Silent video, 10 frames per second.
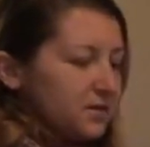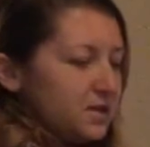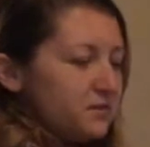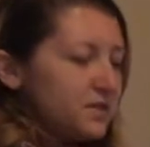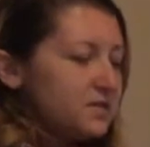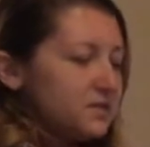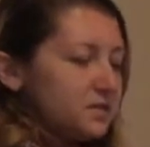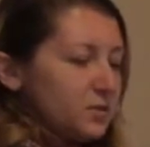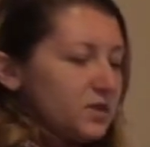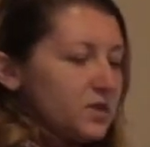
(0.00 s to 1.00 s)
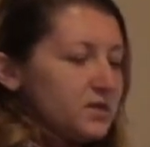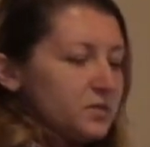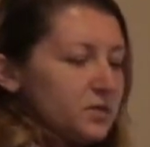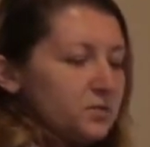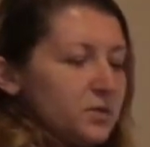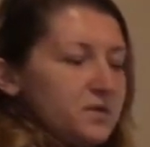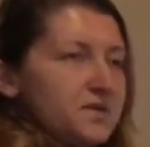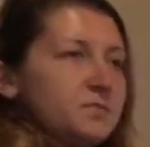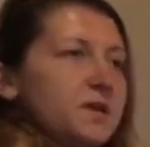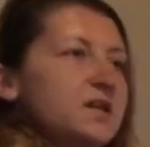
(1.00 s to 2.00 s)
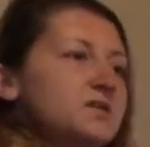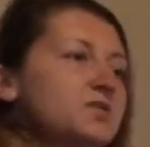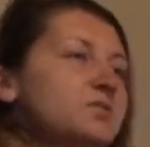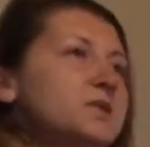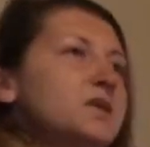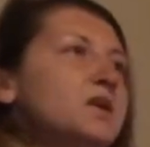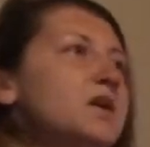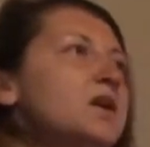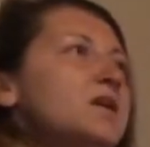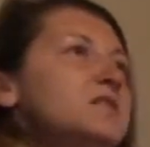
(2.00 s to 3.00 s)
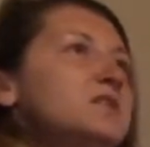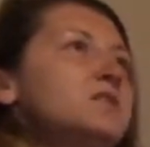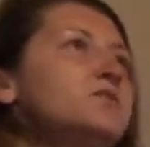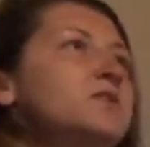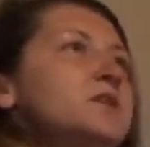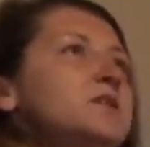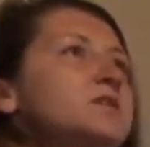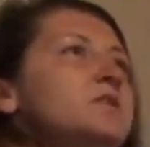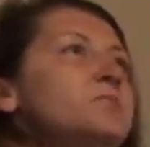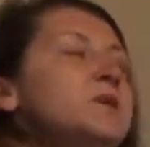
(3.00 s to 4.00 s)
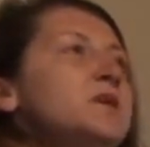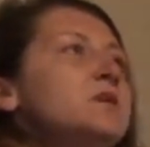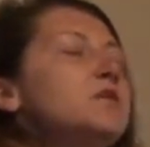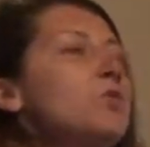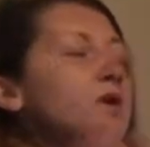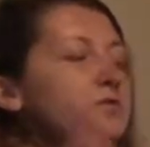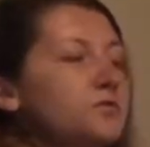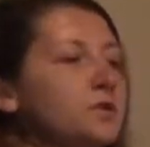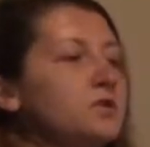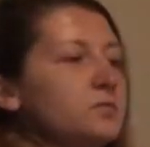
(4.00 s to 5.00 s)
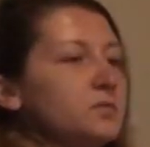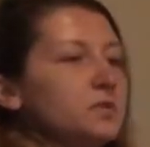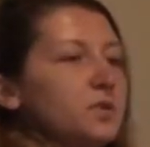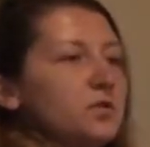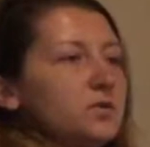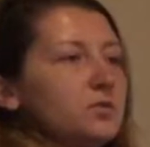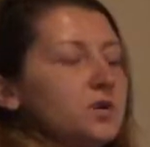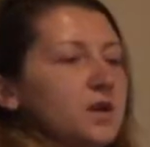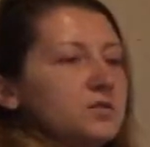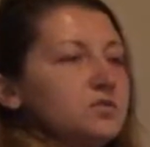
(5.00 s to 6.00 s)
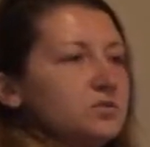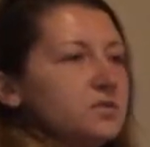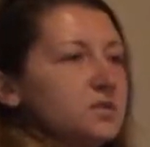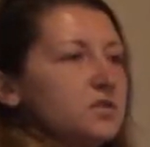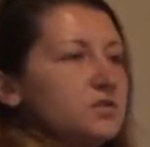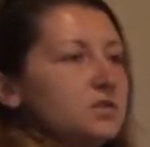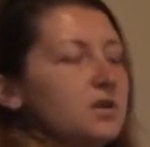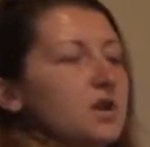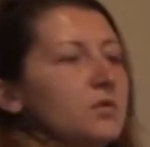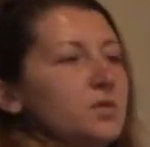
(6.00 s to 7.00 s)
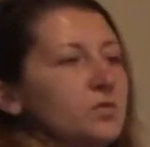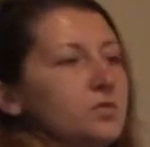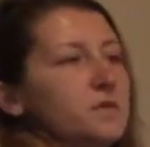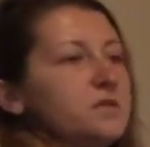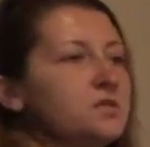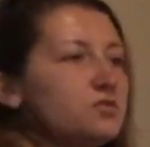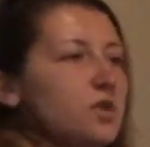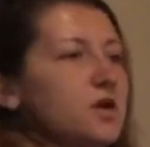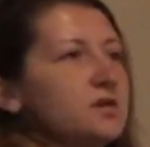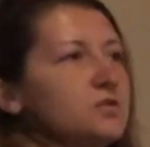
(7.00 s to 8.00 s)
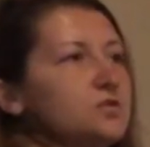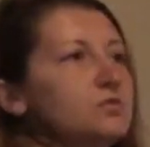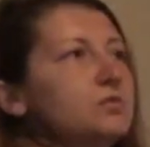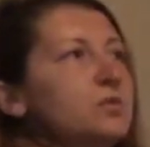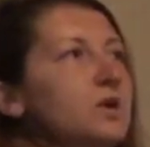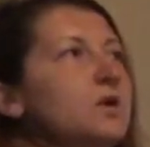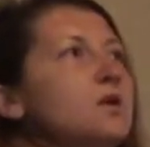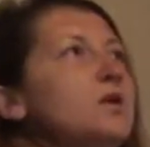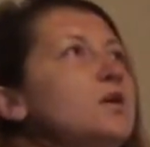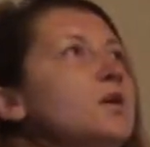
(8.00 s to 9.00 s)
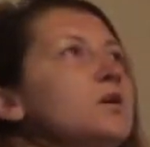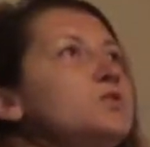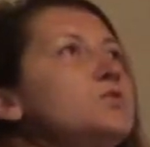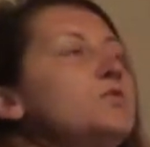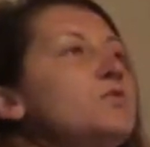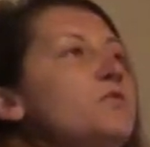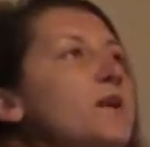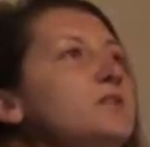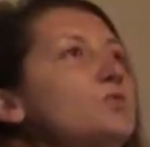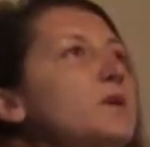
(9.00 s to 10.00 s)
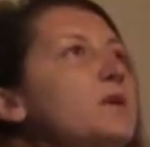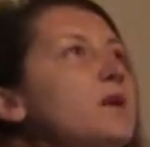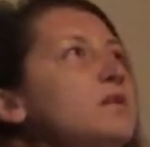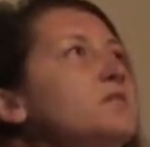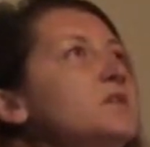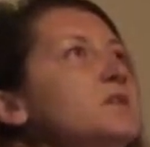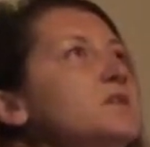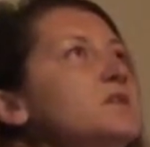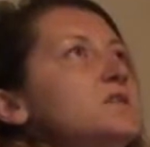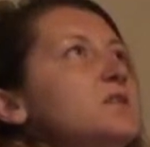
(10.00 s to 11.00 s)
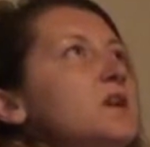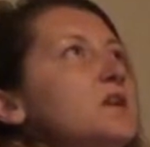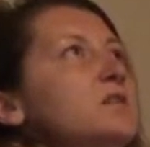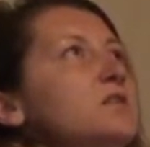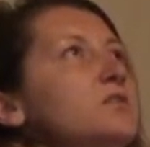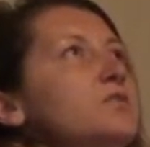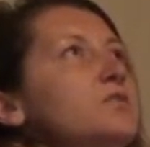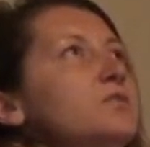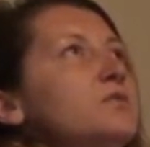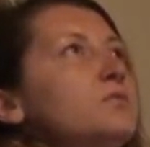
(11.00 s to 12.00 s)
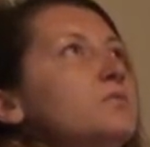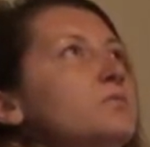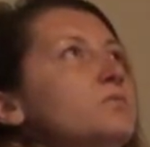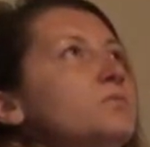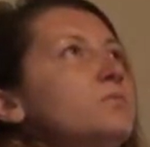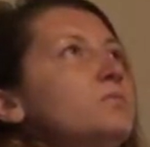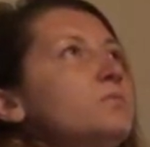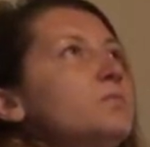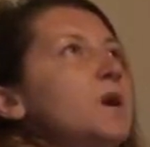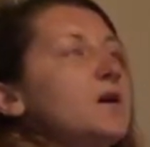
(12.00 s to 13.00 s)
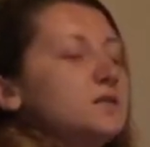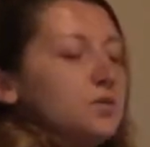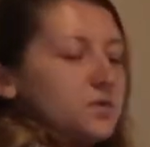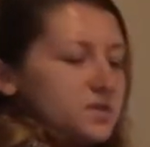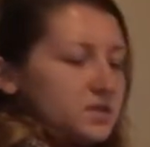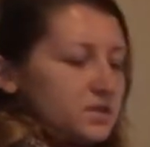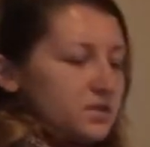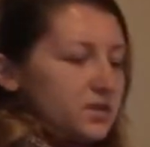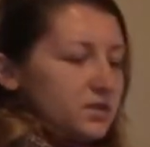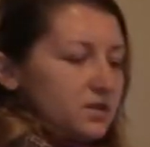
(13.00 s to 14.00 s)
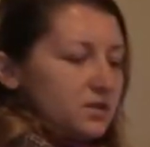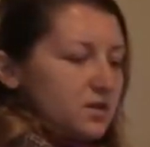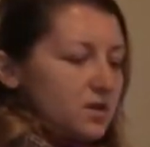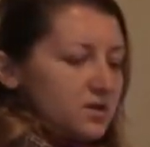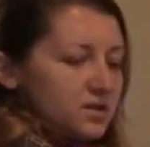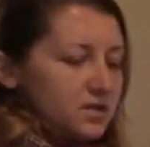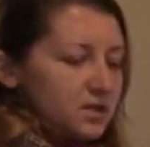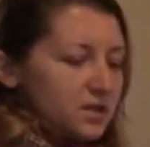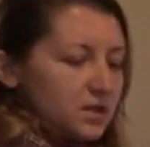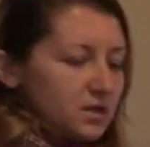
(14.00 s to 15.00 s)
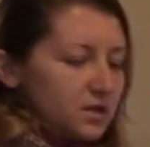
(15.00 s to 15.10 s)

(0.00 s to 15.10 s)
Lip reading: the difference with us when we explain something, instead of being quite firm about our action or decision, we always try to find a way out of it instead of acting with sincerity and honesty.